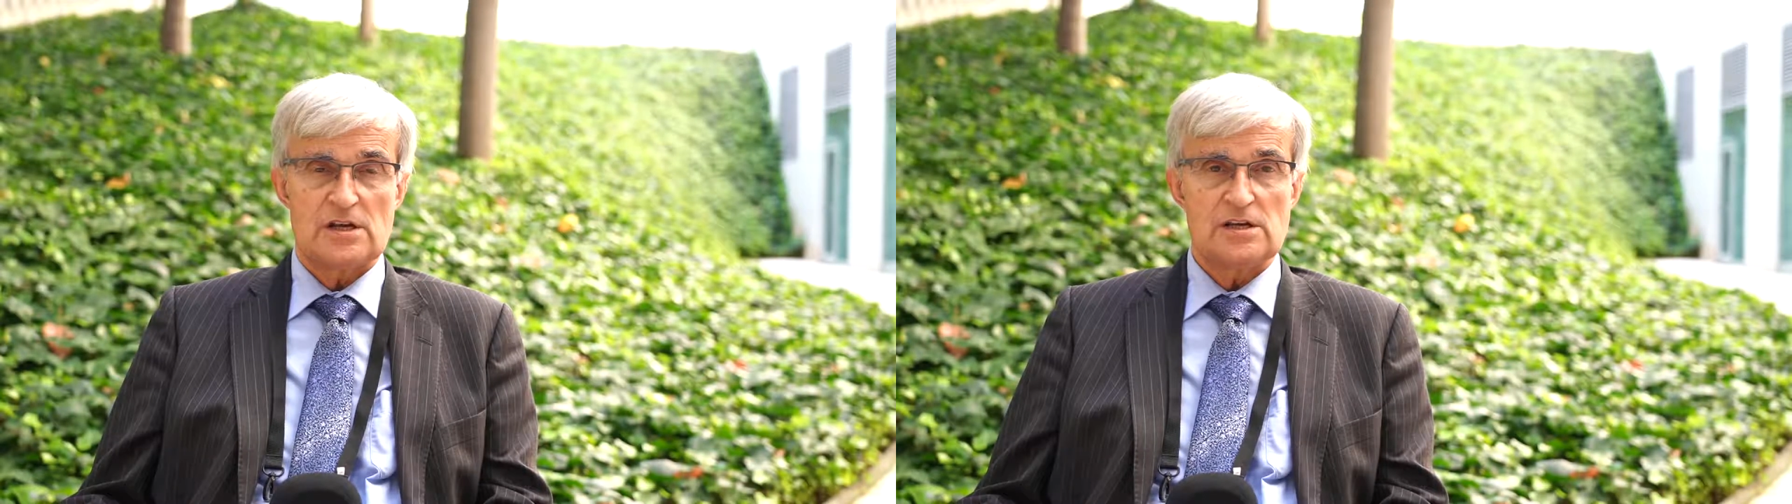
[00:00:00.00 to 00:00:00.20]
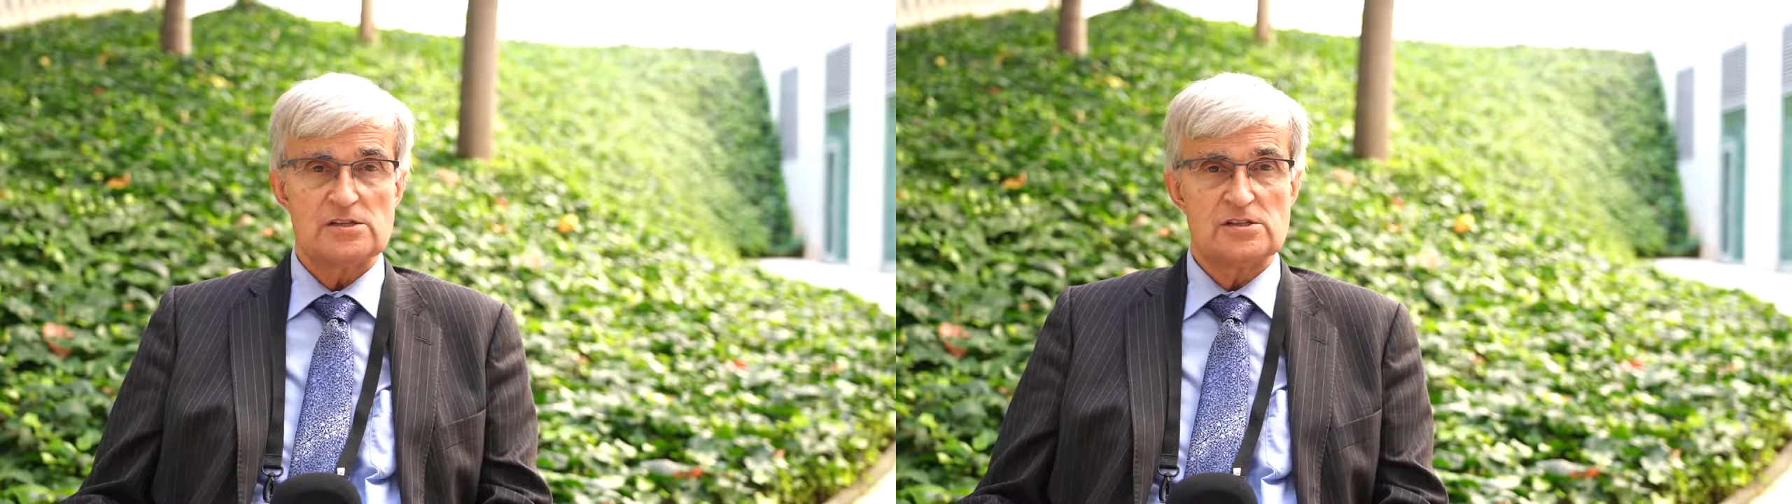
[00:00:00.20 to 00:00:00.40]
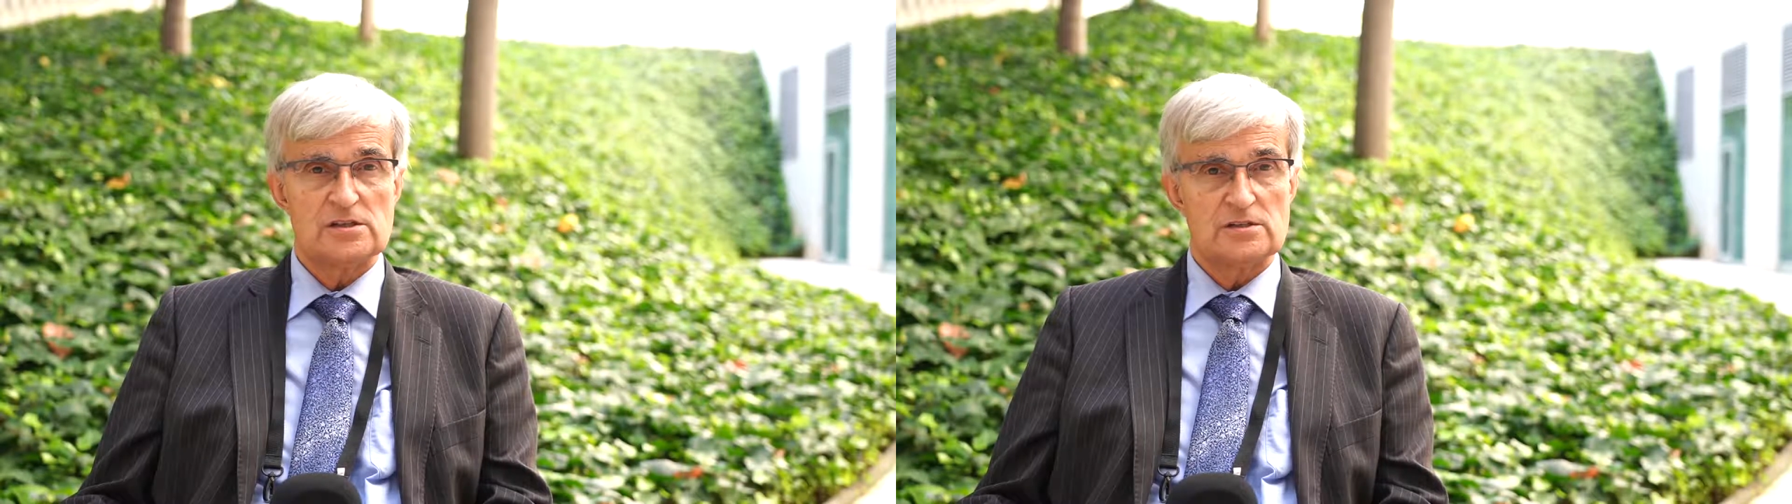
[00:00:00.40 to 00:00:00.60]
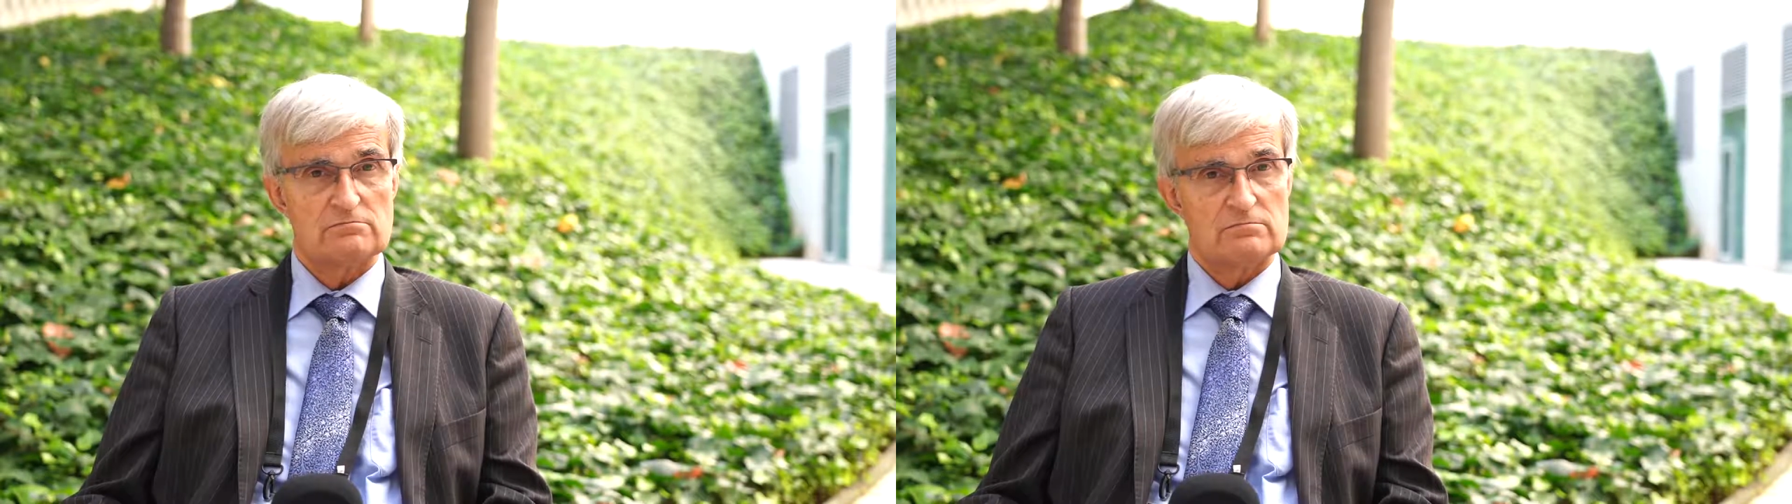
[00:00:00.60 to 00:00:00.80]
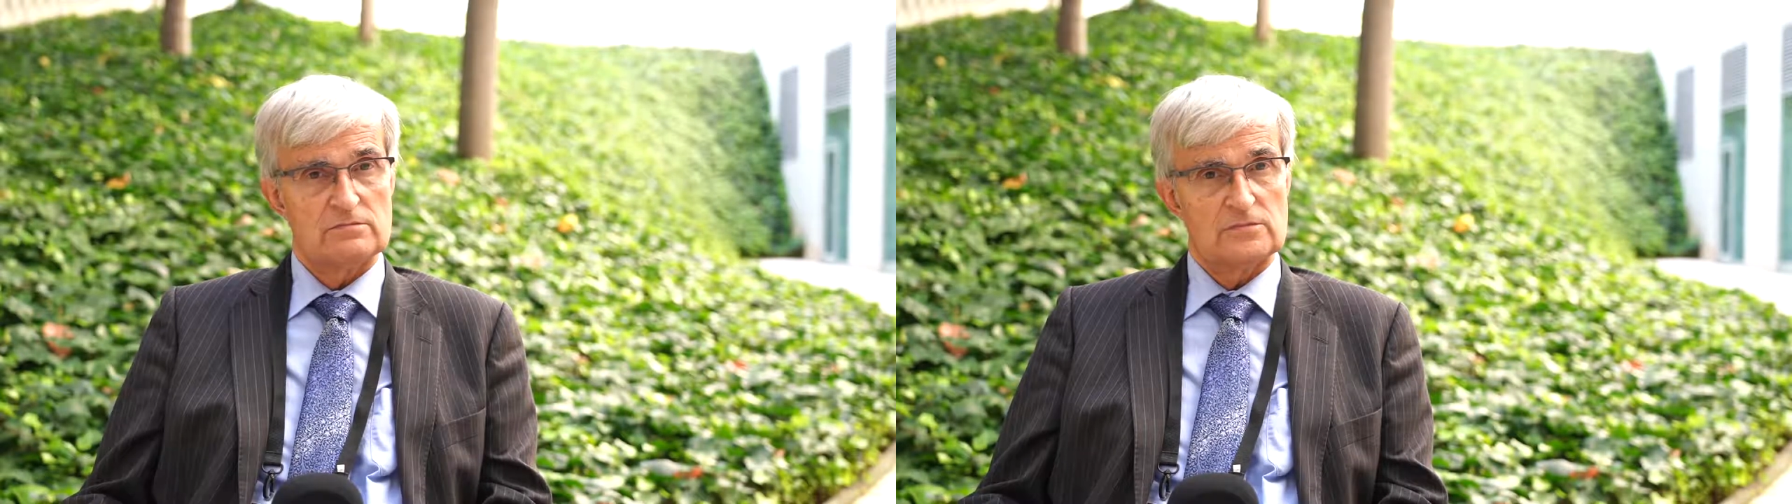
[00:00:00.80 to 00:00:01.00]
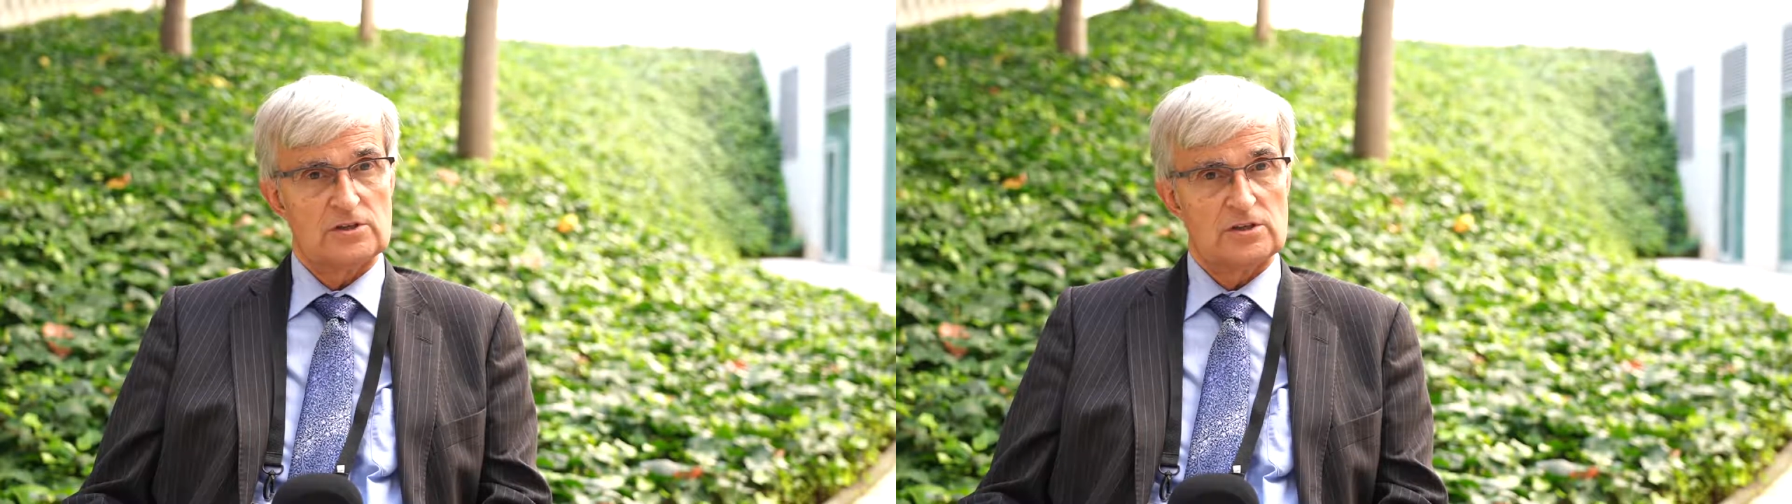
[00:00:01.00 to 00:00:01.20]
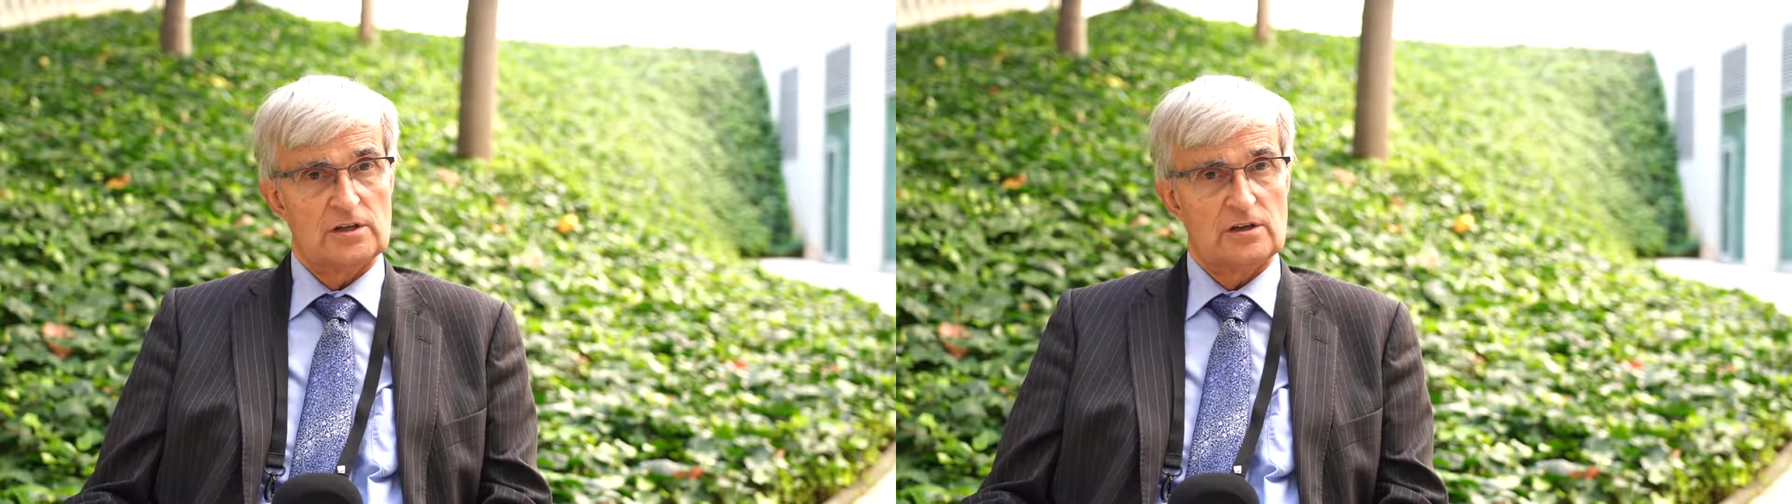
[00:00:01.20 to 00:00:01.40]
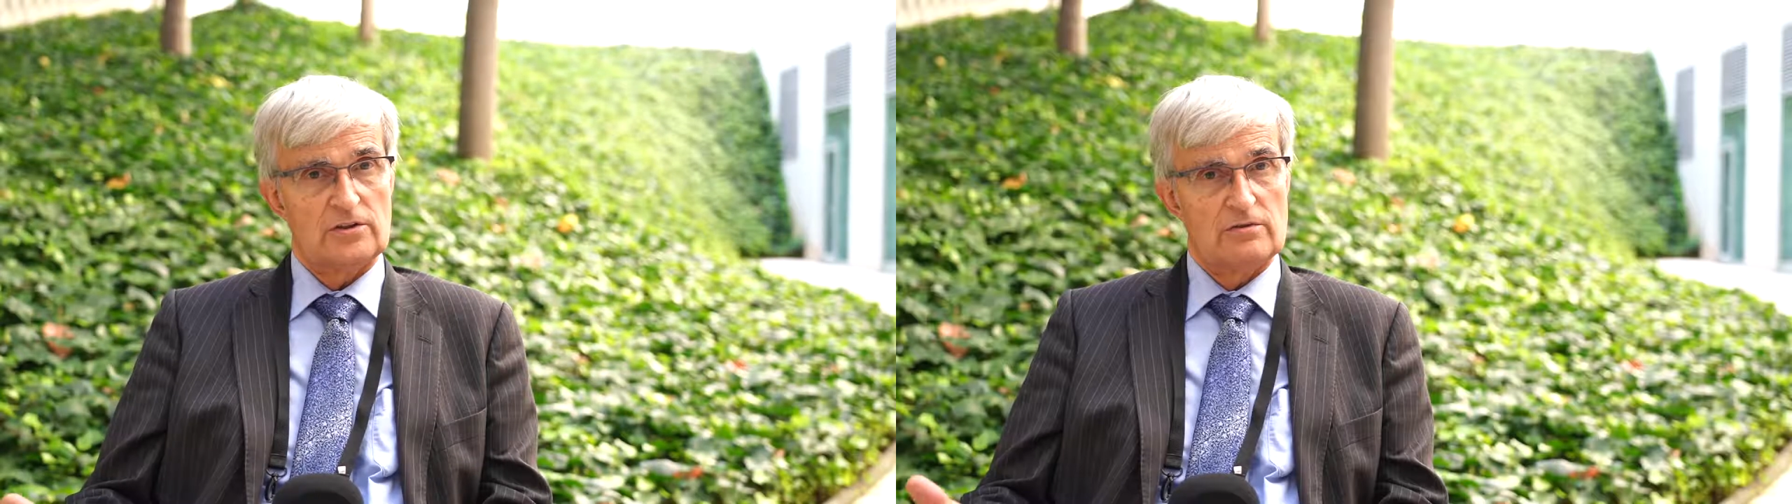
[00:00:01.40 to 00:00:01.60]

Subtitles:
is that